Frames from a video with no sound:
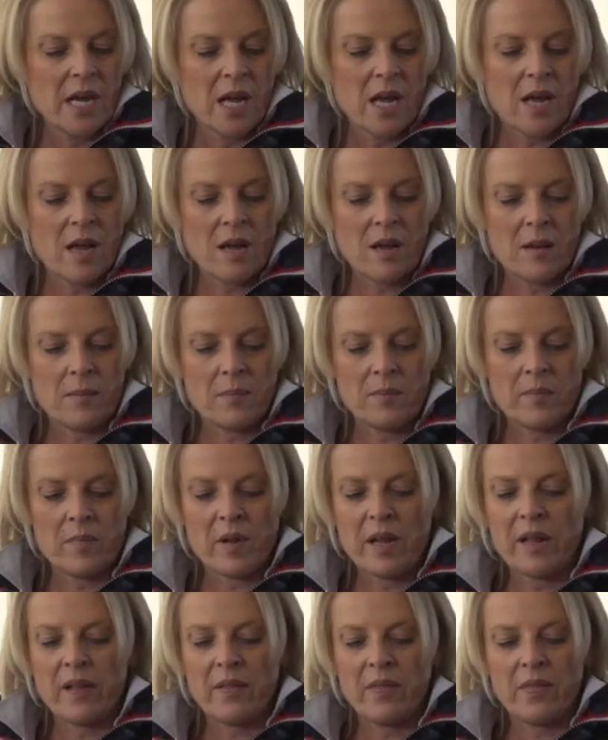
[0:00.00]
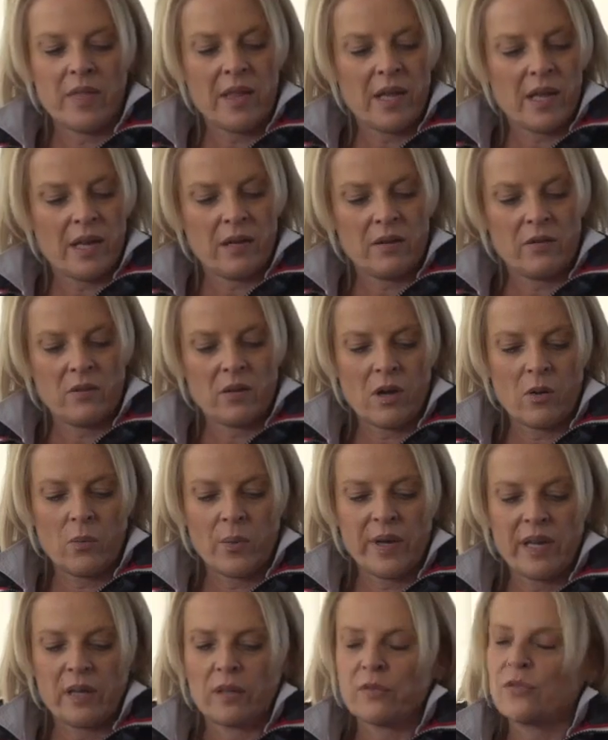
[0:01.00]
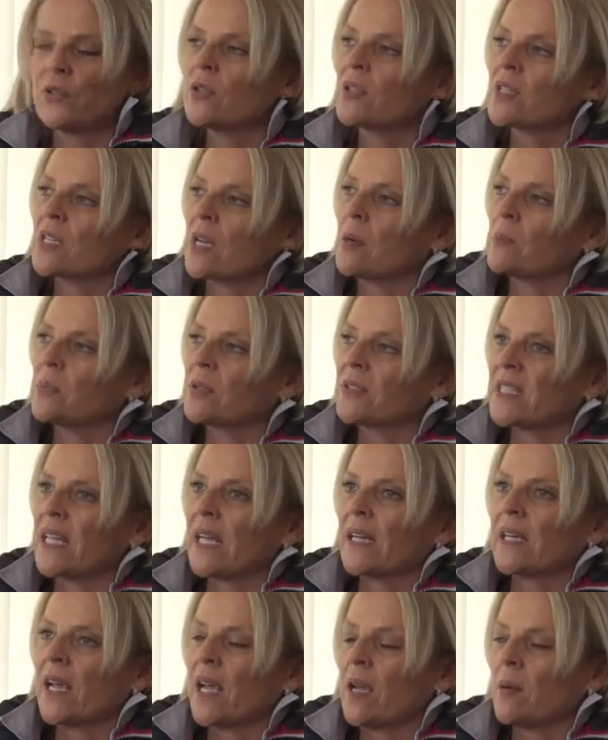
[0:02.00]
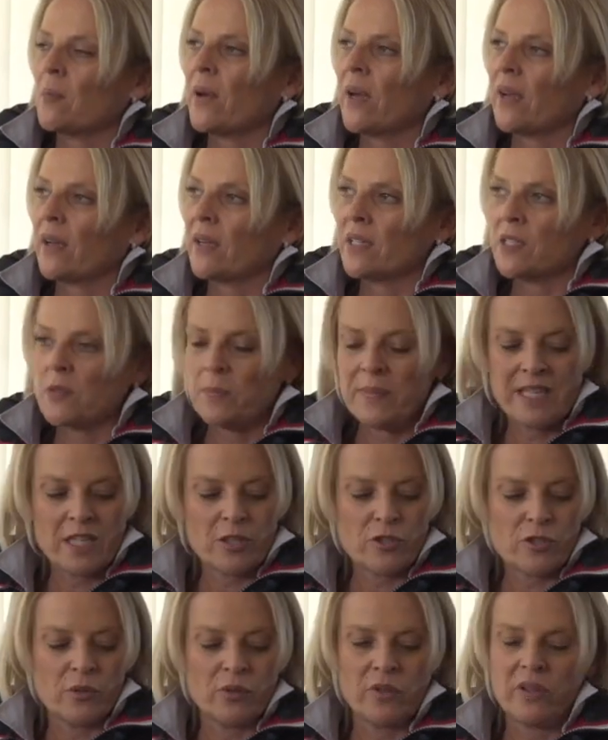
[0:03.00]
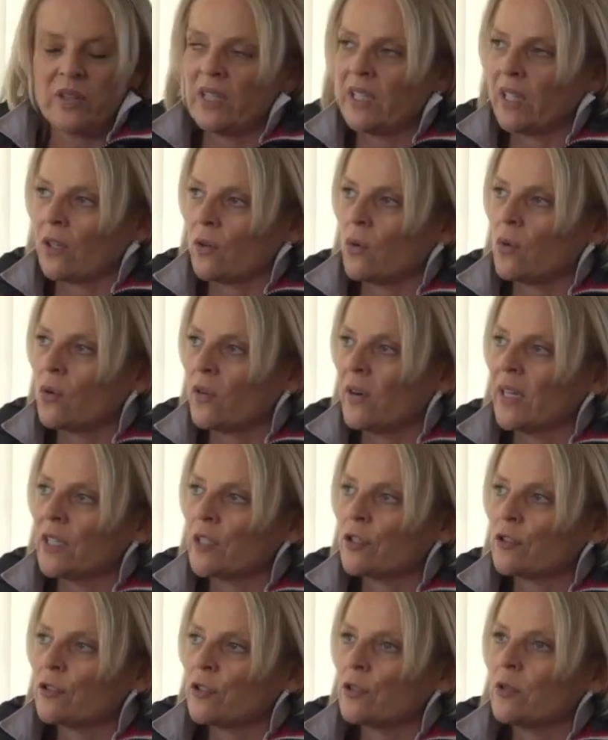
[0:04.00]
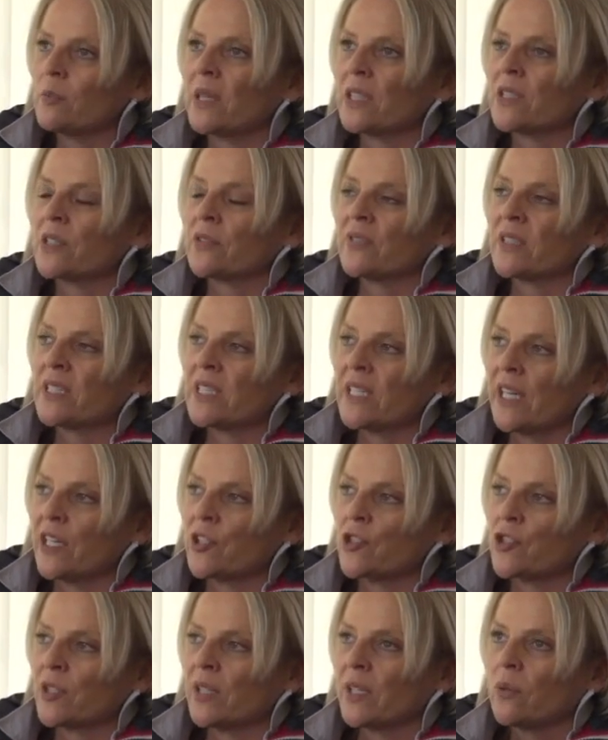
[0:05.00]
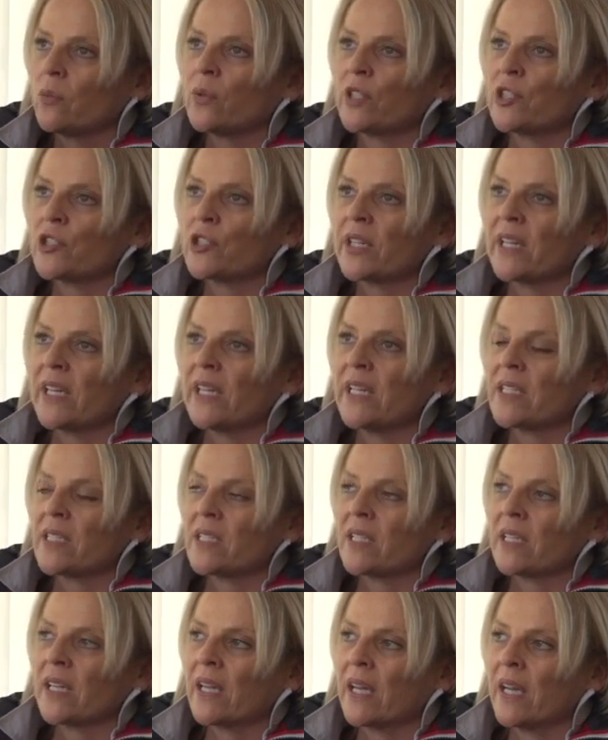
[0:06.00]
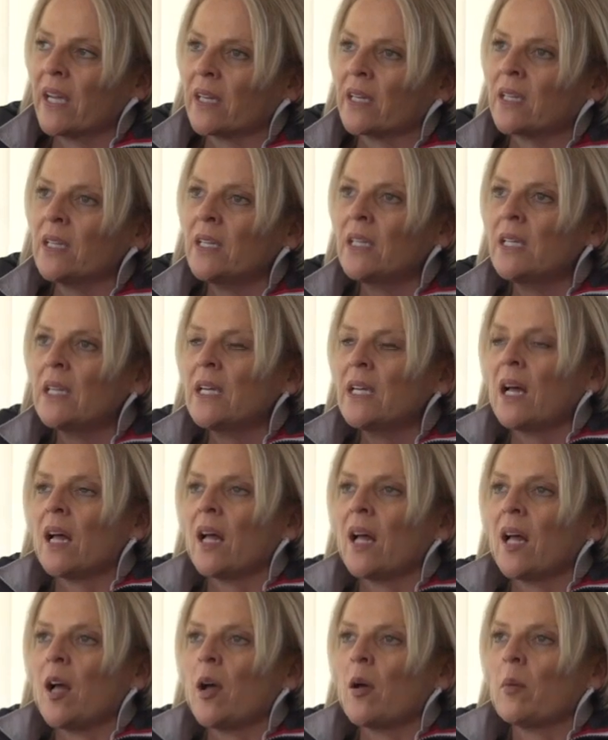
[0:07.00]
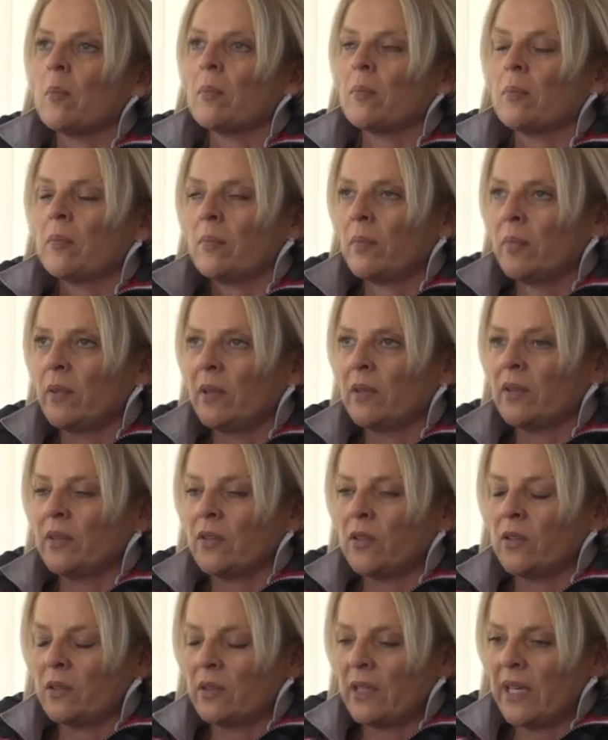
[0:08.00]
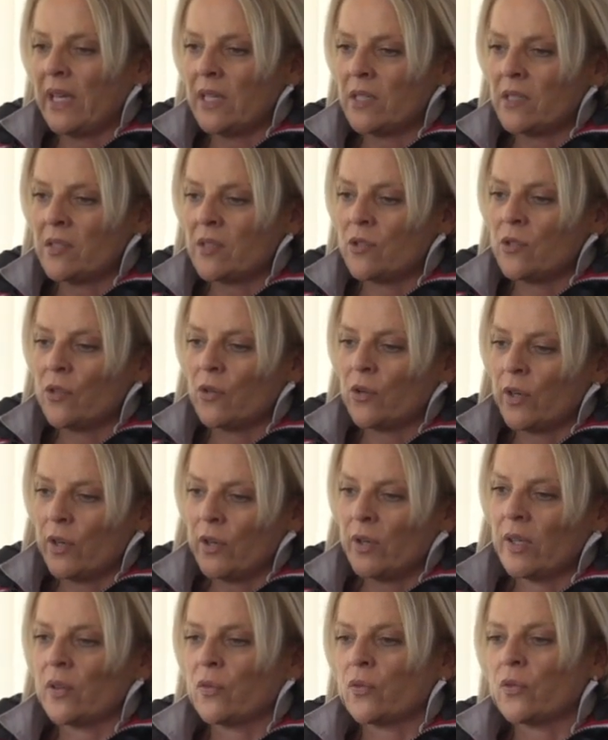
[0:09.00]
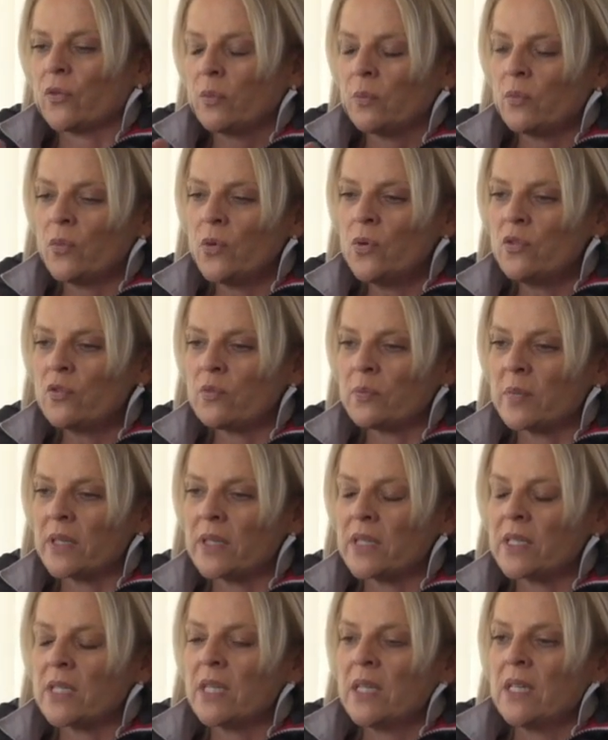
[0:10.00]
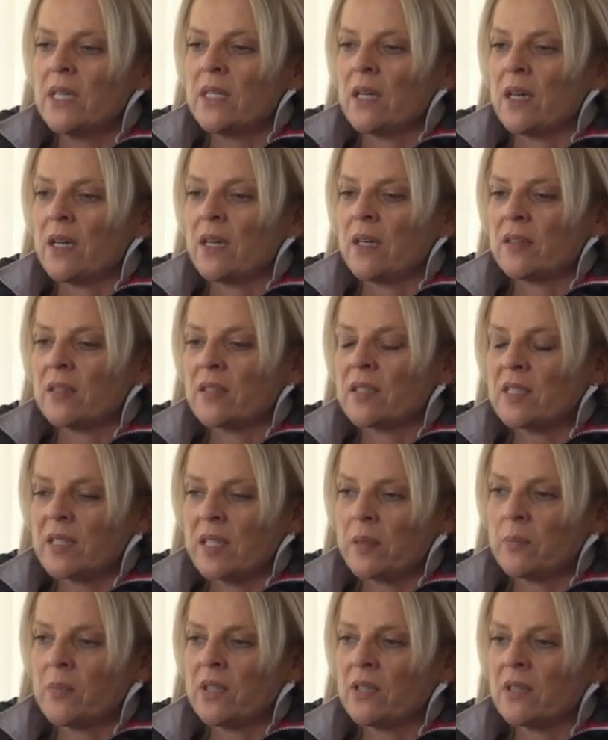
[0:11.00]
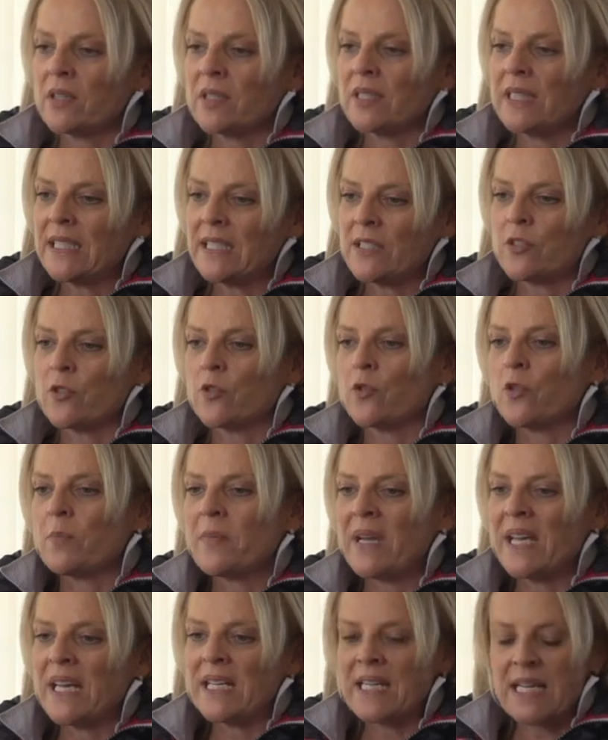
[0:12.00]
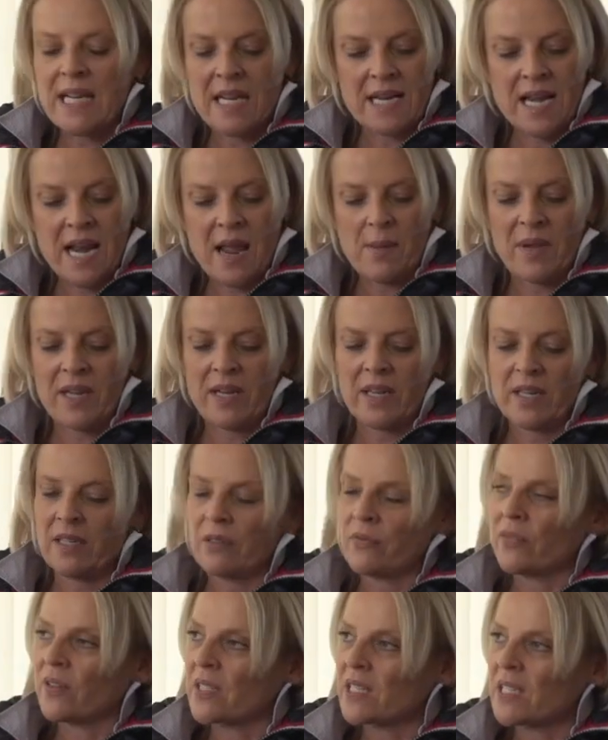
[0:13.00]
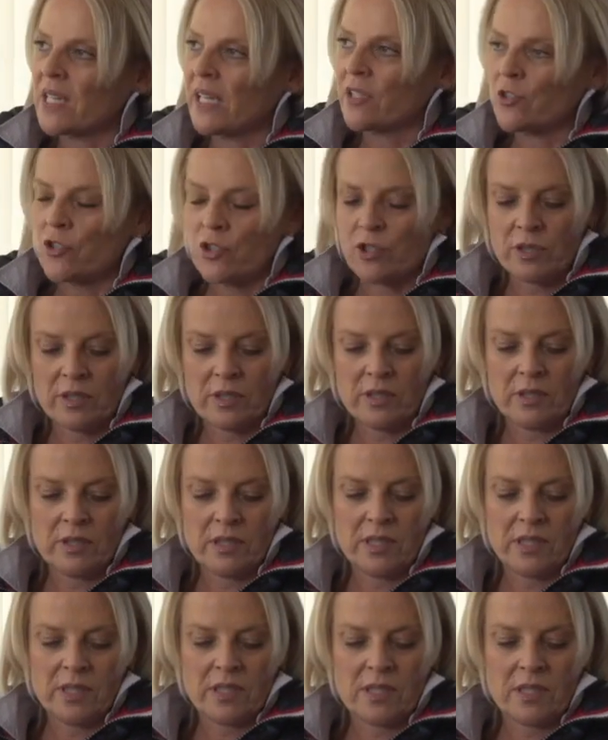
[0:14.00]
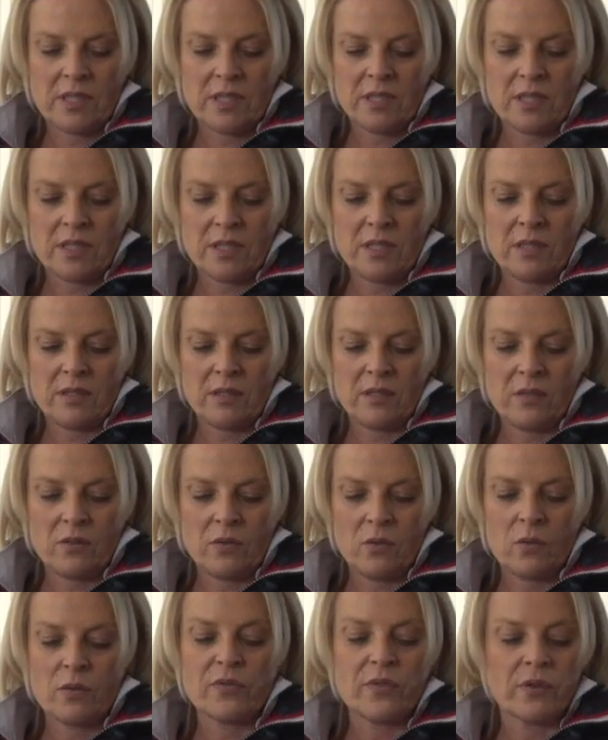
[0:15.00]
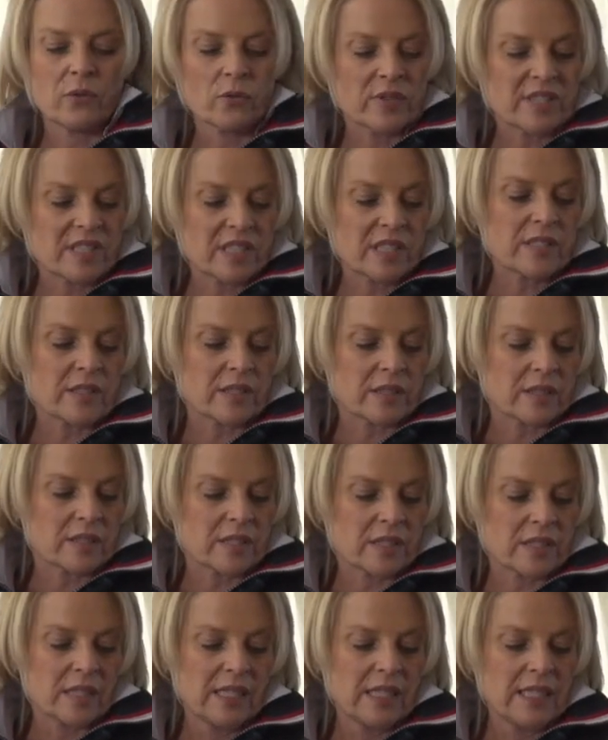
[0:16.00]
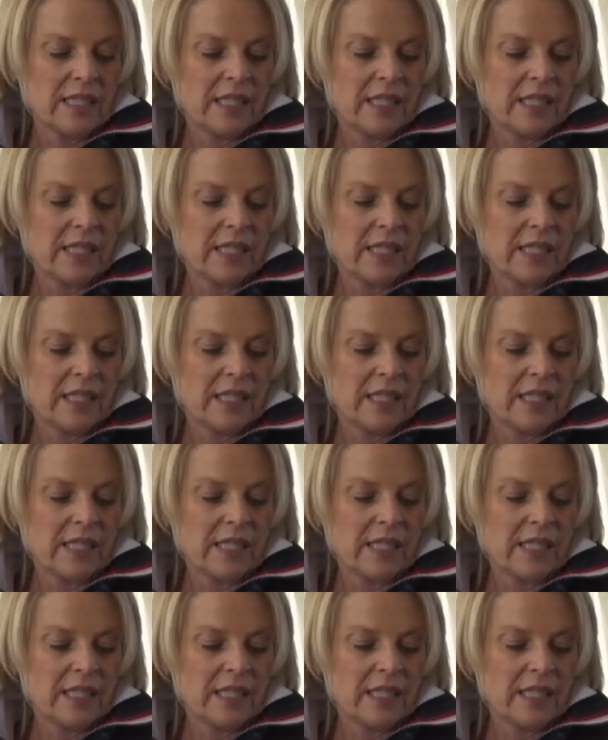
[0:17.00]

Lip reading: And then we had a few samples that came back as being too thick or under too much of a tension, in which case, again, as you're going through movement, the stimulus needs to remain dynamic. And if the tension is, or if the resistance